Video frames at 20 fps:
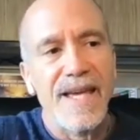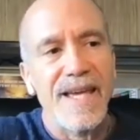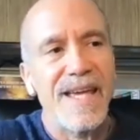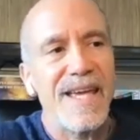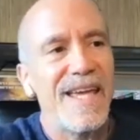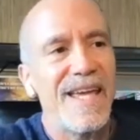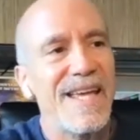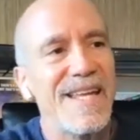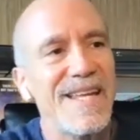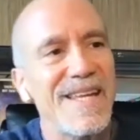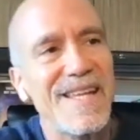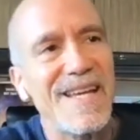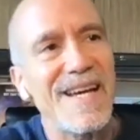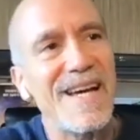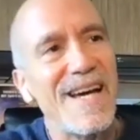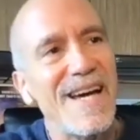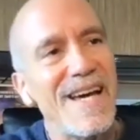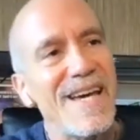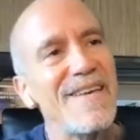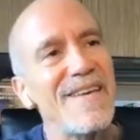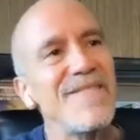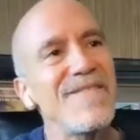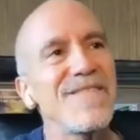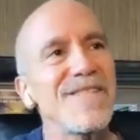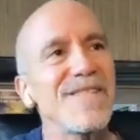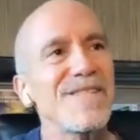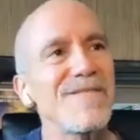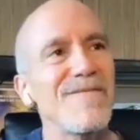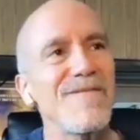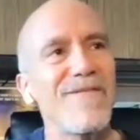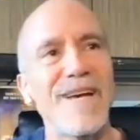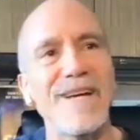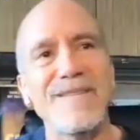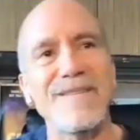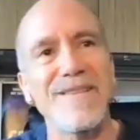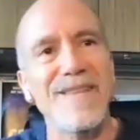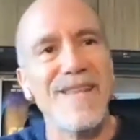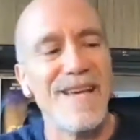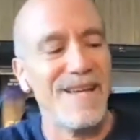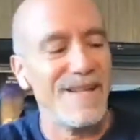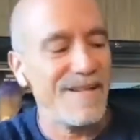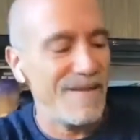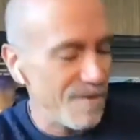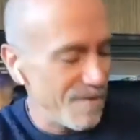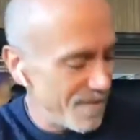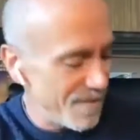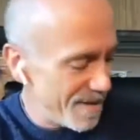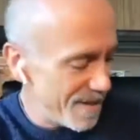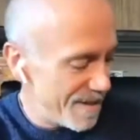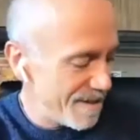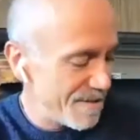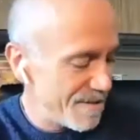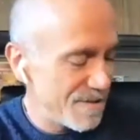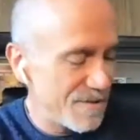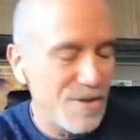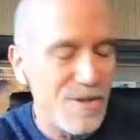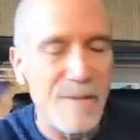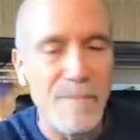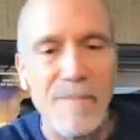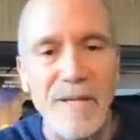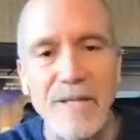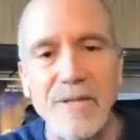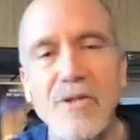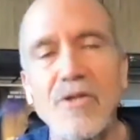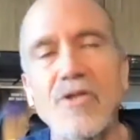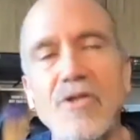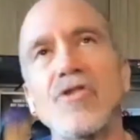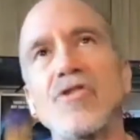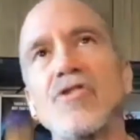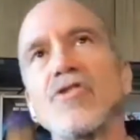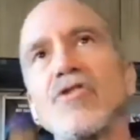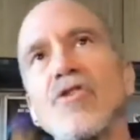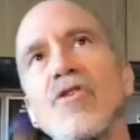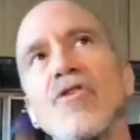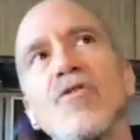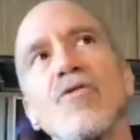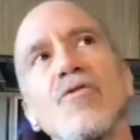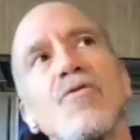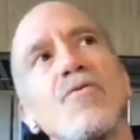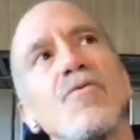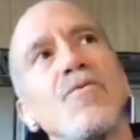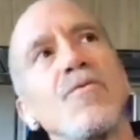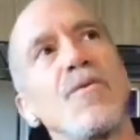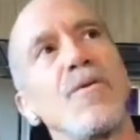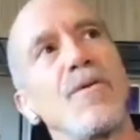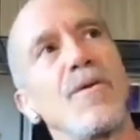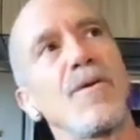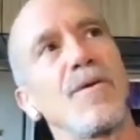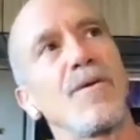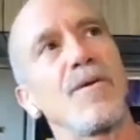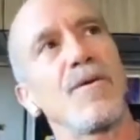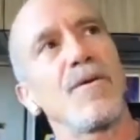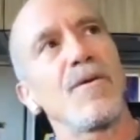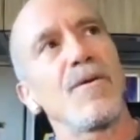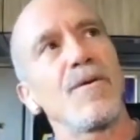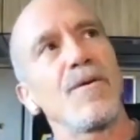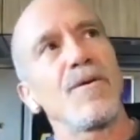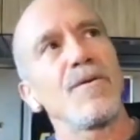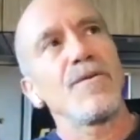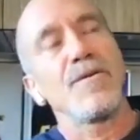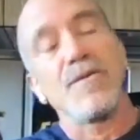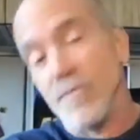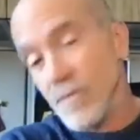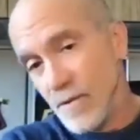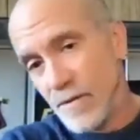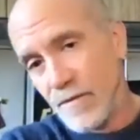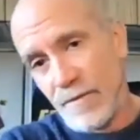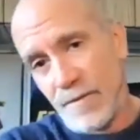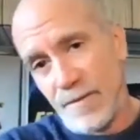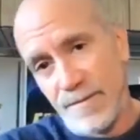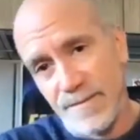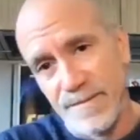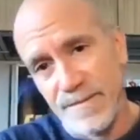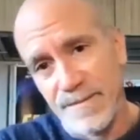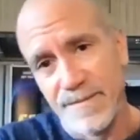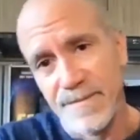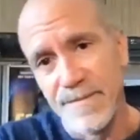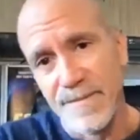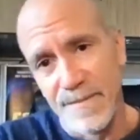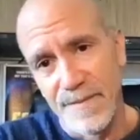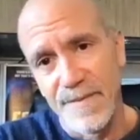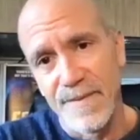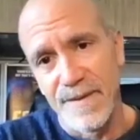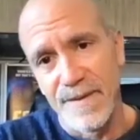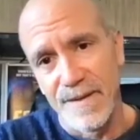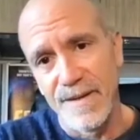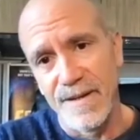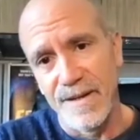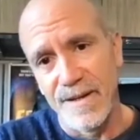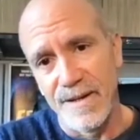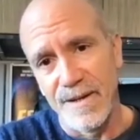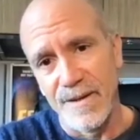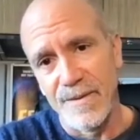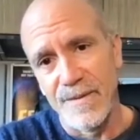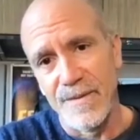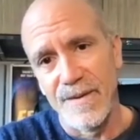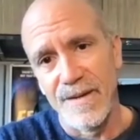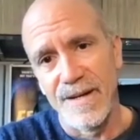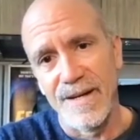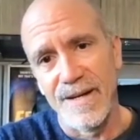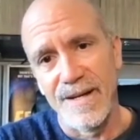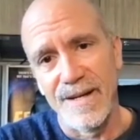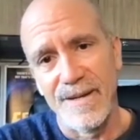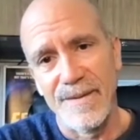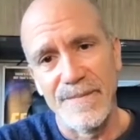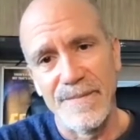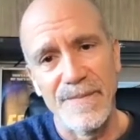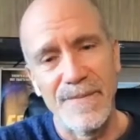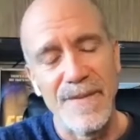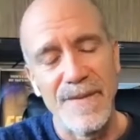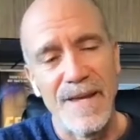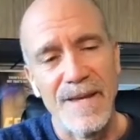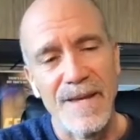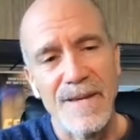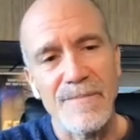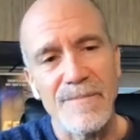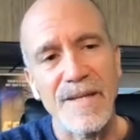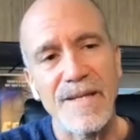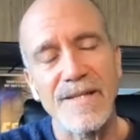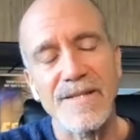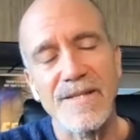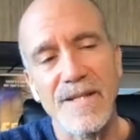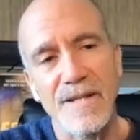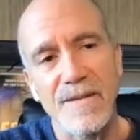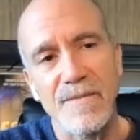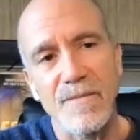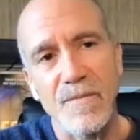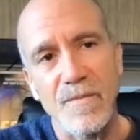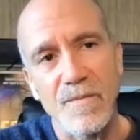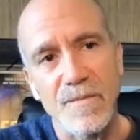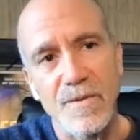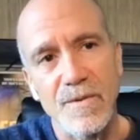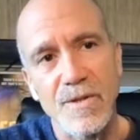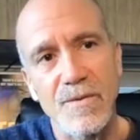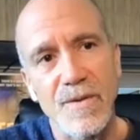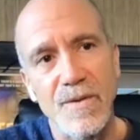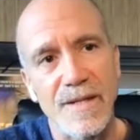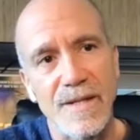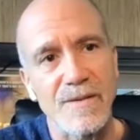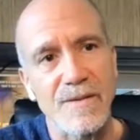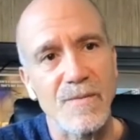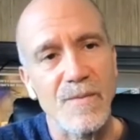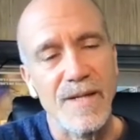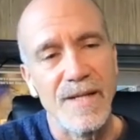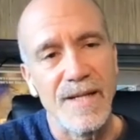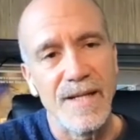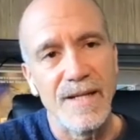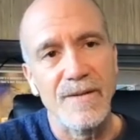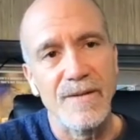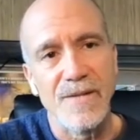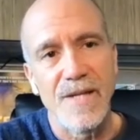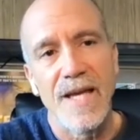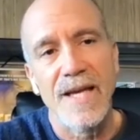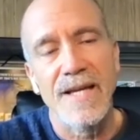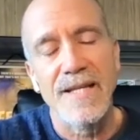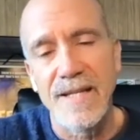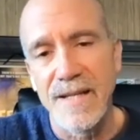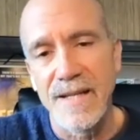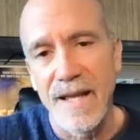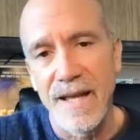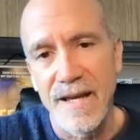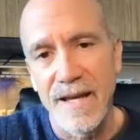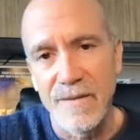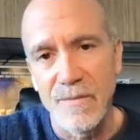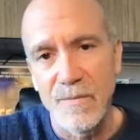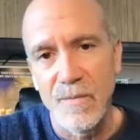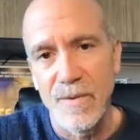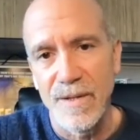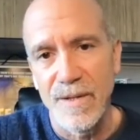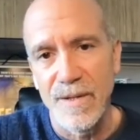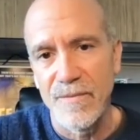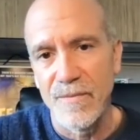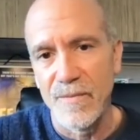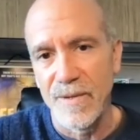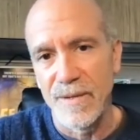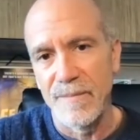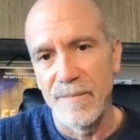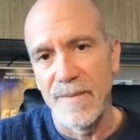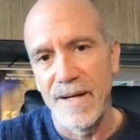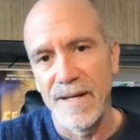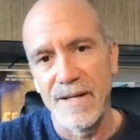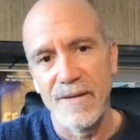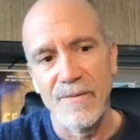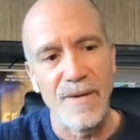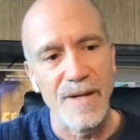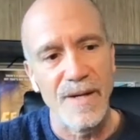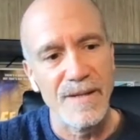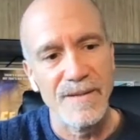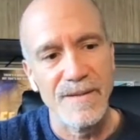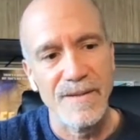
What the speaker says: and I have just found that over the years to be so useful, you know, because two things. One, it goes hand in hand with one of my great